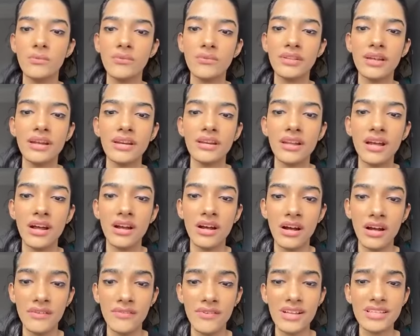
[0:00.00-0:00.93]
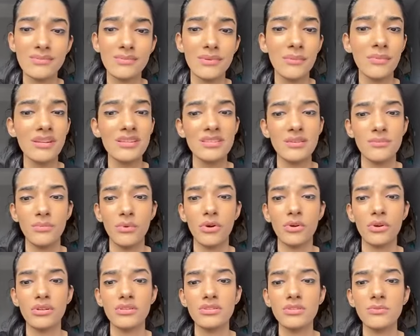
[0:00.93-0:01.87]
that advance payment is
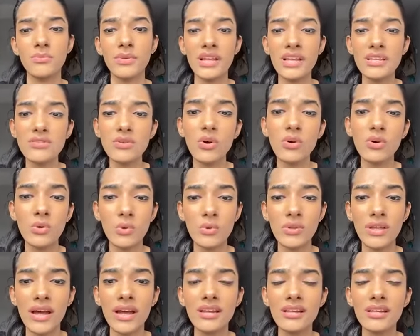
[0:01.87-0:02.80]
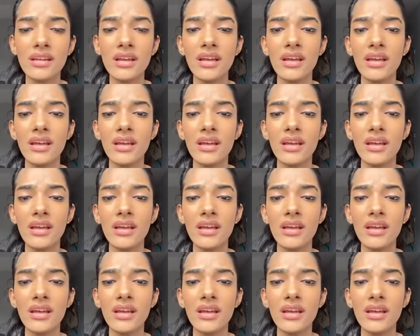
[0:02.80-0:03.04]
important. So please go do that.